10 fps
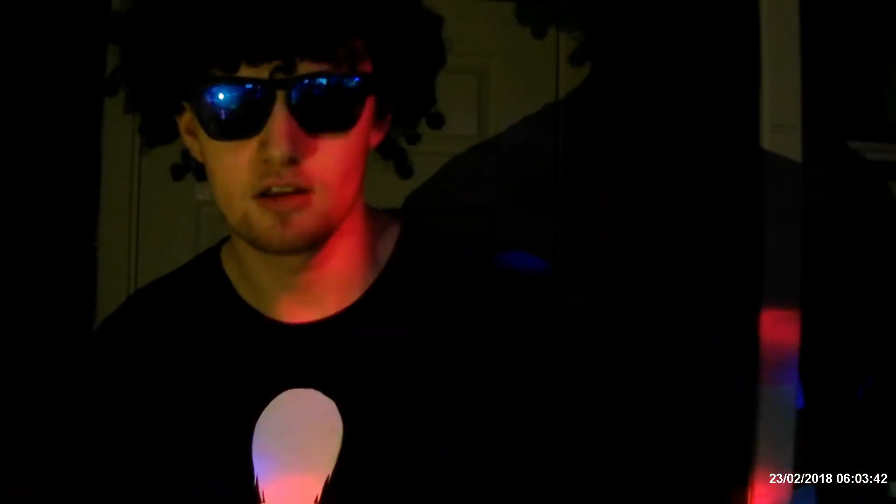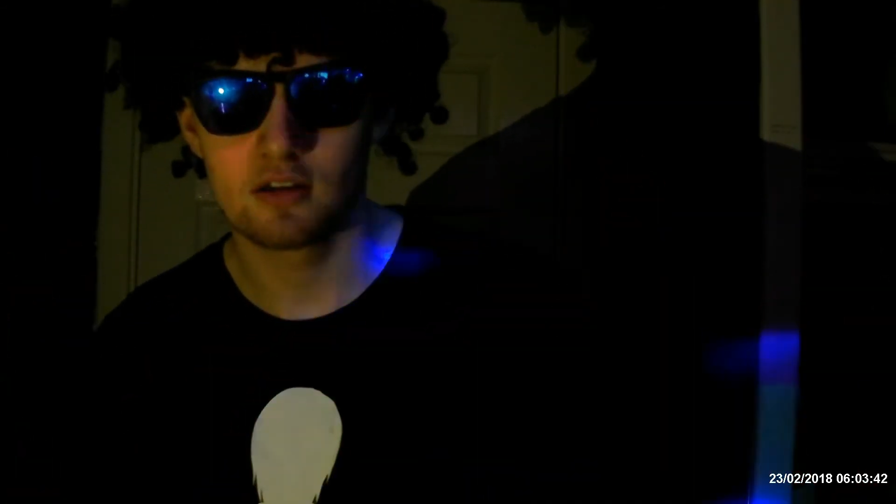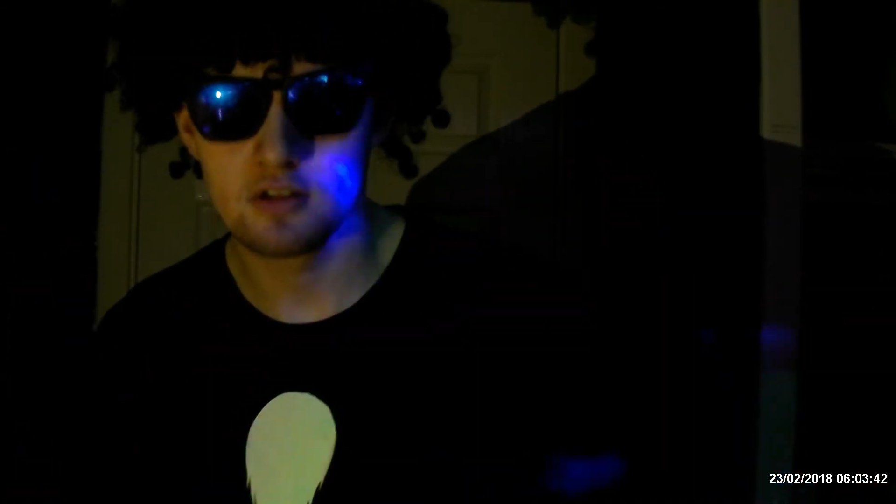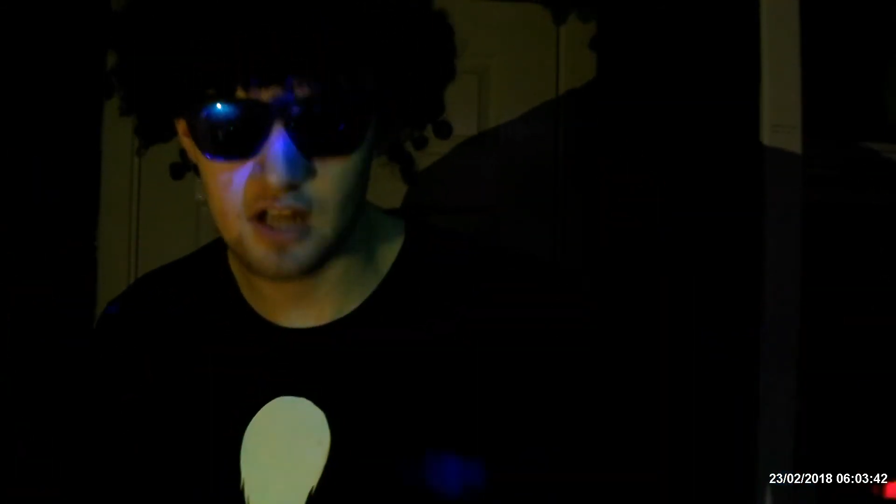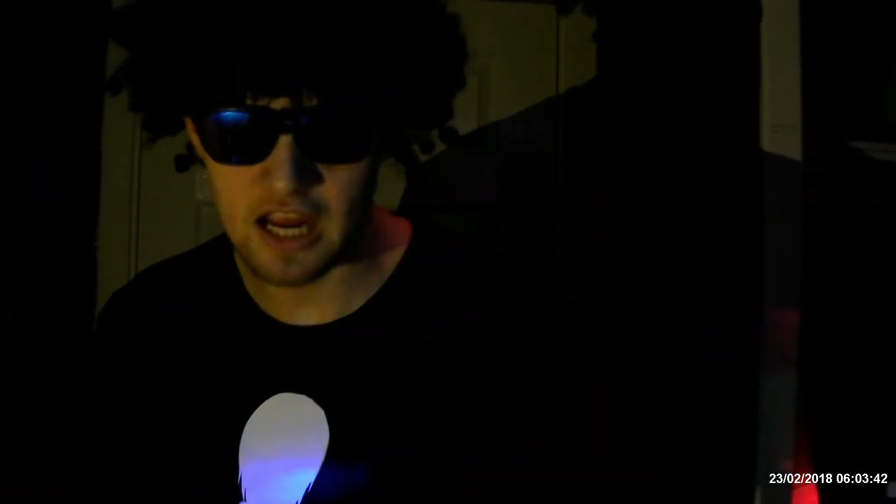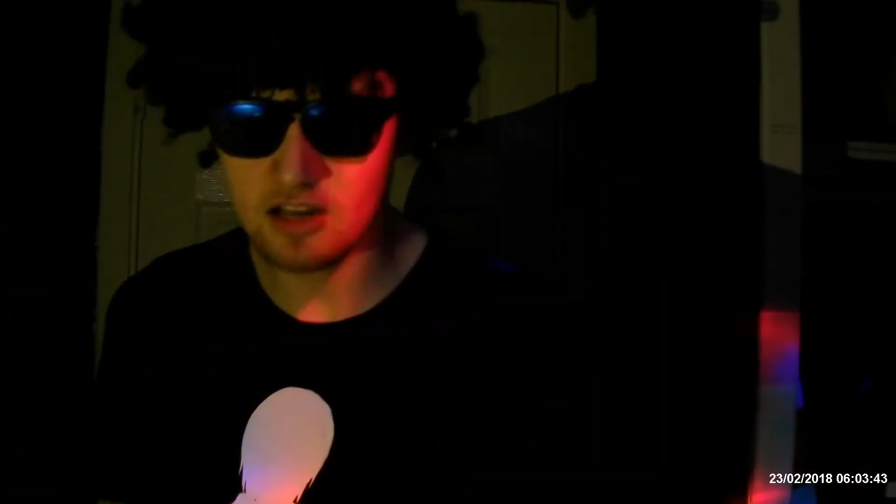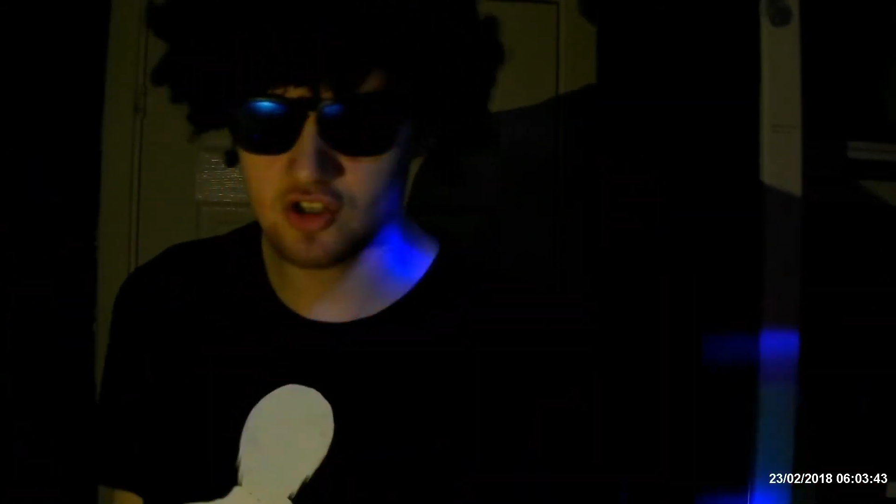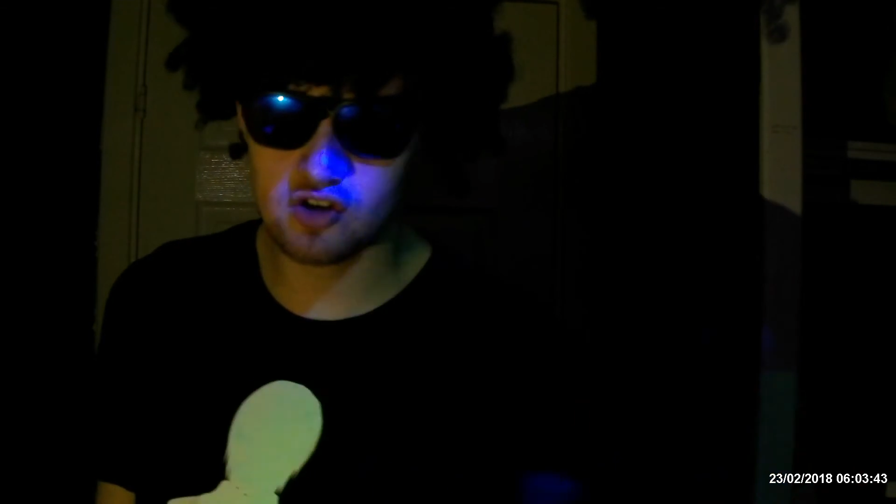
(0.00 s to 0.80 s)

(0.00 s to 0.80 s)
Cancer